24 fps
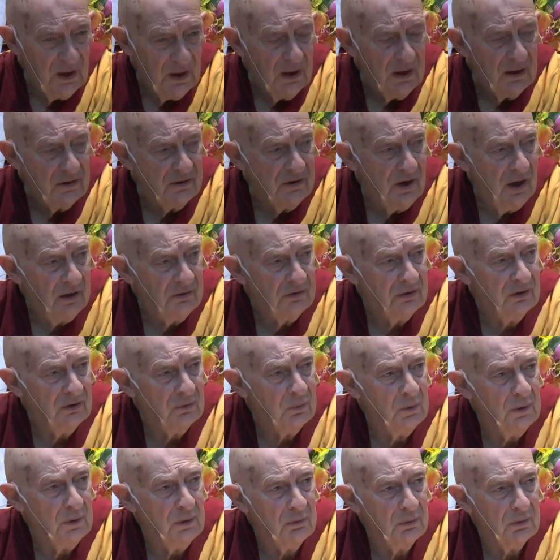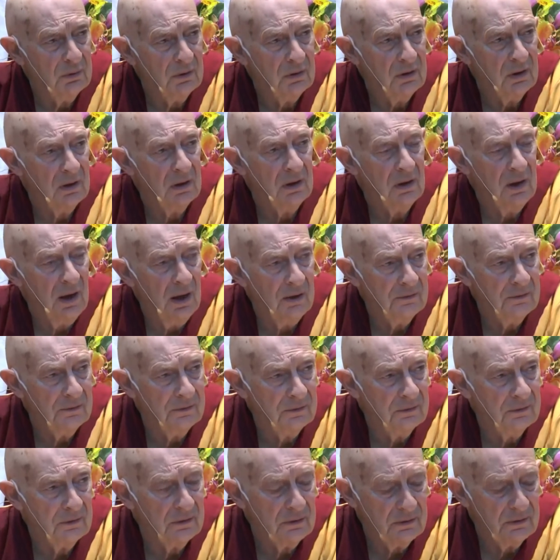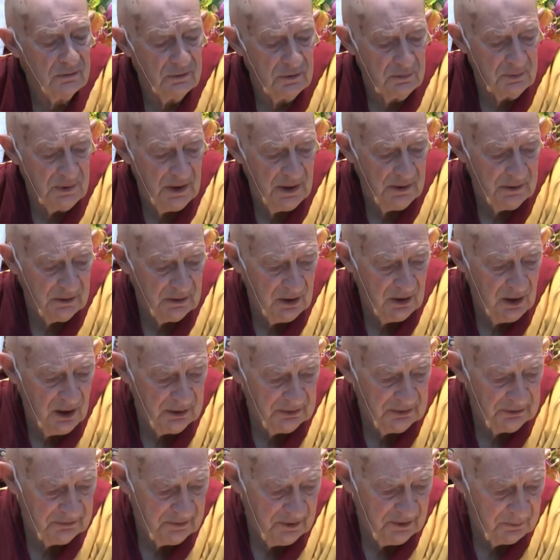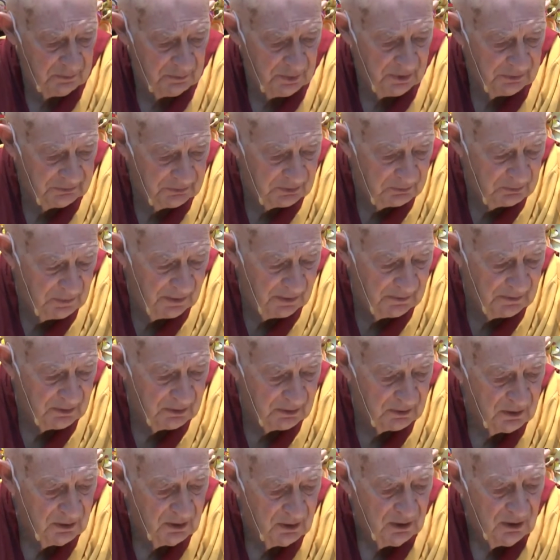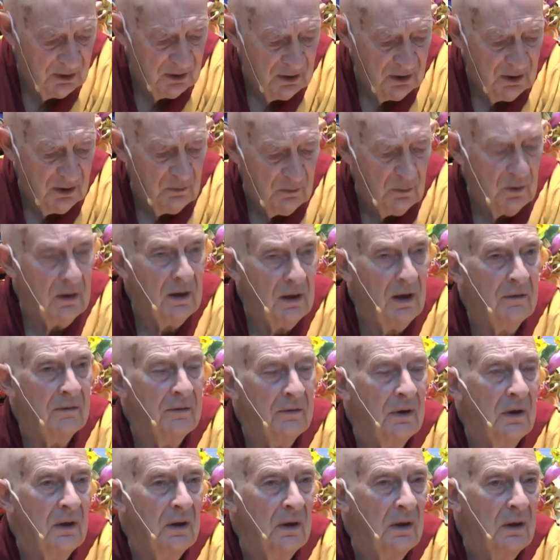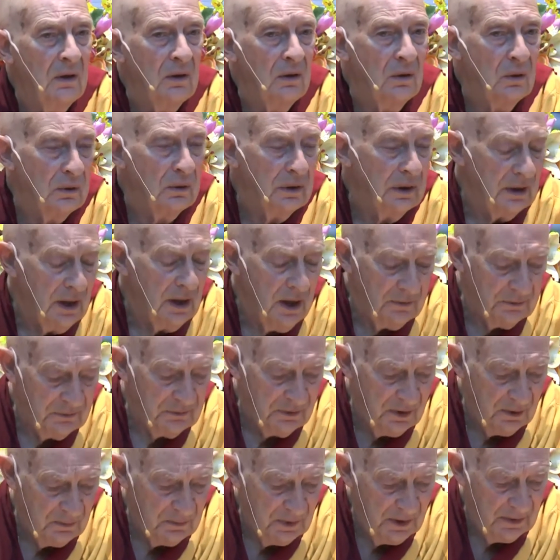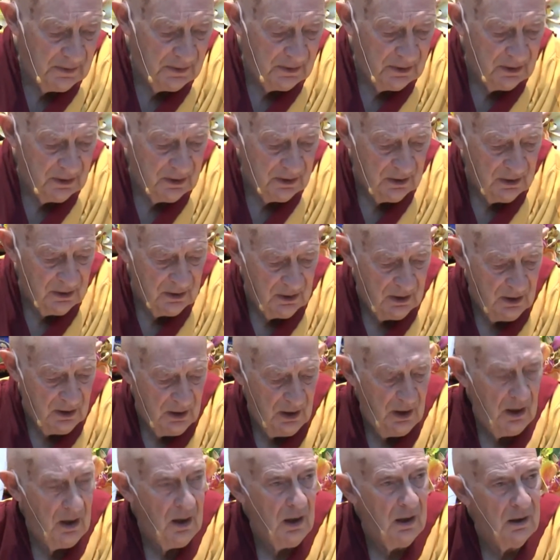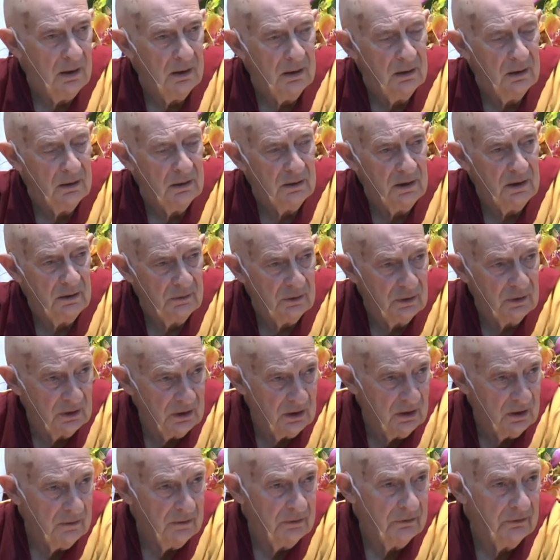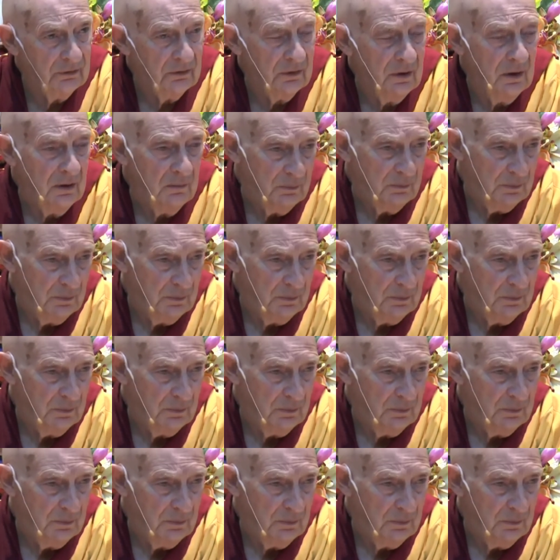Just as we would love to repay the kindness of our present mother, we love looking after our mother, giving her gifts,